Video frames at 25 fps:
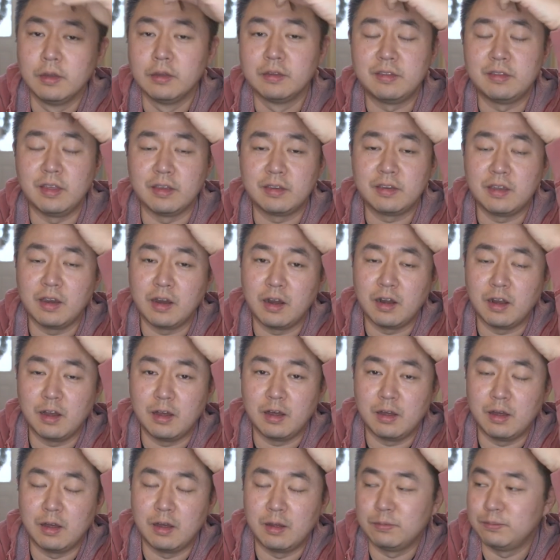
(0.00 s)
Take care.
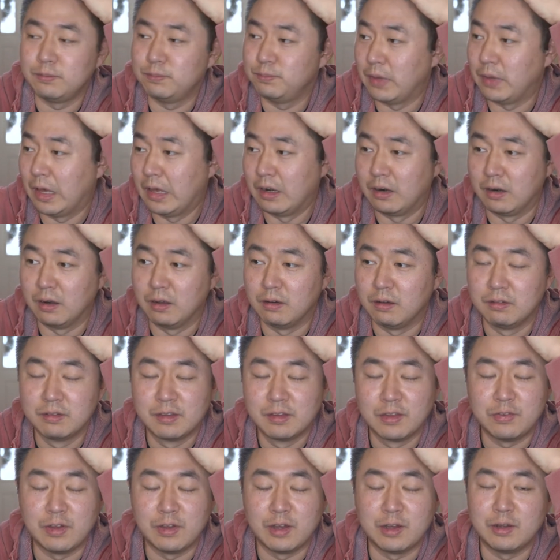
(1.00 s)
I'll, I'll I do not know
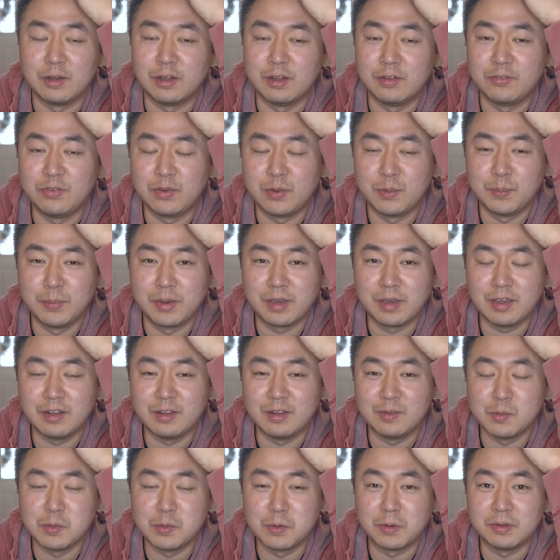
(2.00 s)
if I'll if I'll make
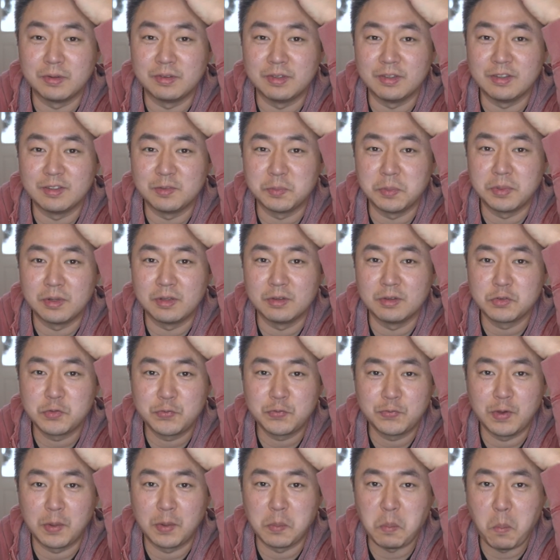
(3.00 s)
any more of these, but it was
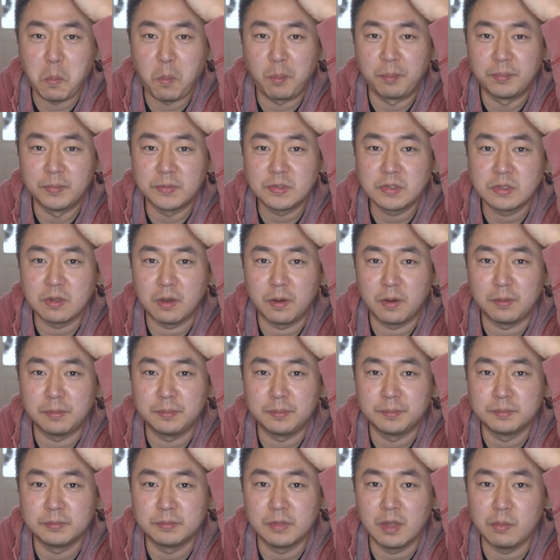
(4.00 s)
fun. So
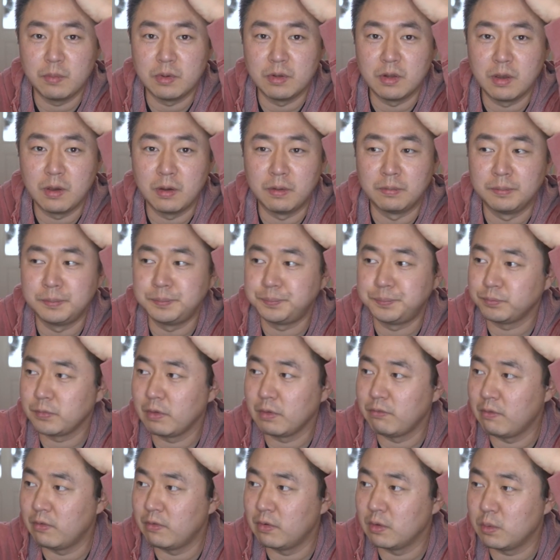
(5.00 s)
let me know
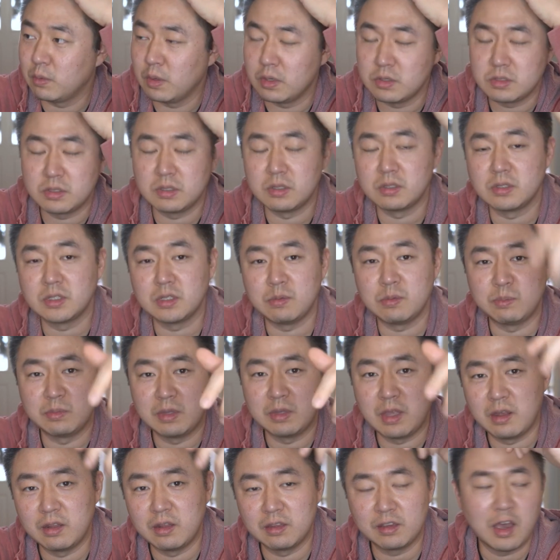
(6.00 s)
if you have any questions. Leave them
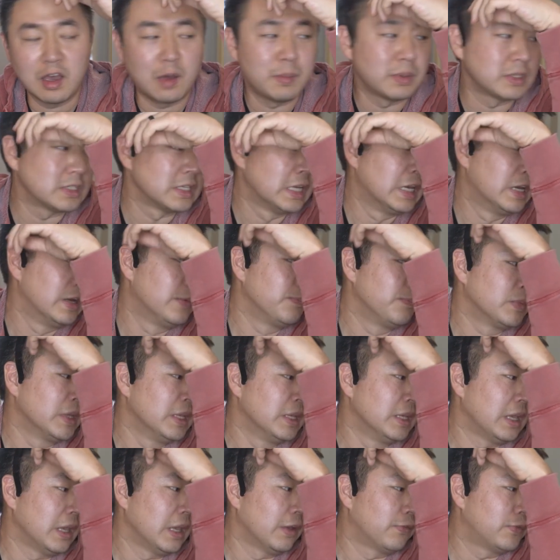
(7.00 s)
down in the comments.
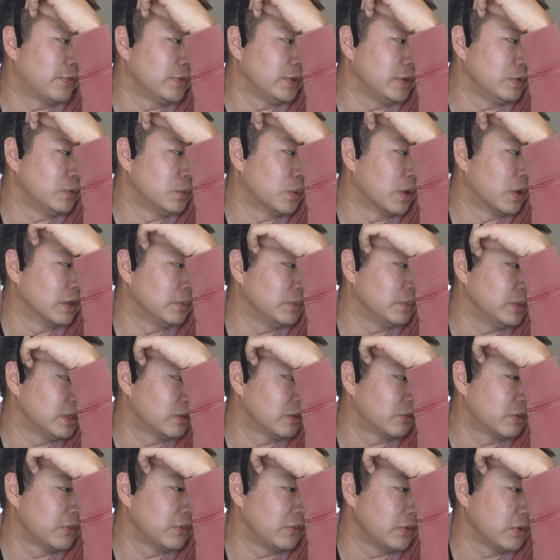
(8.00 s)
If you want me to
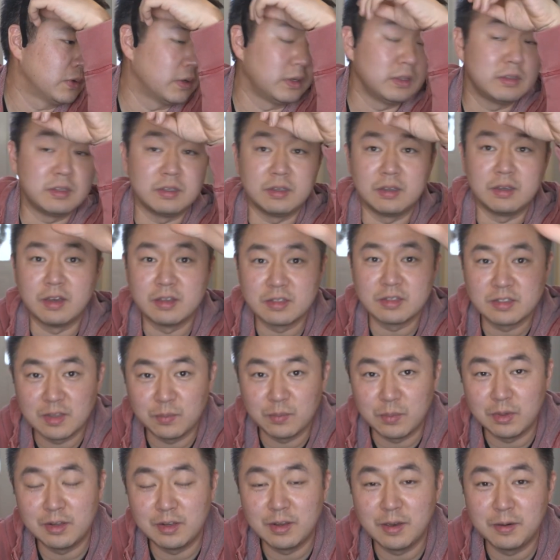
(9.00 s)
review anything else, let
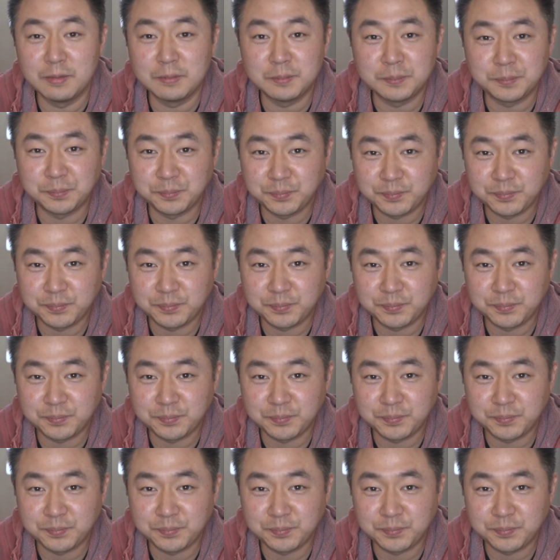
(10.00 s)
me know.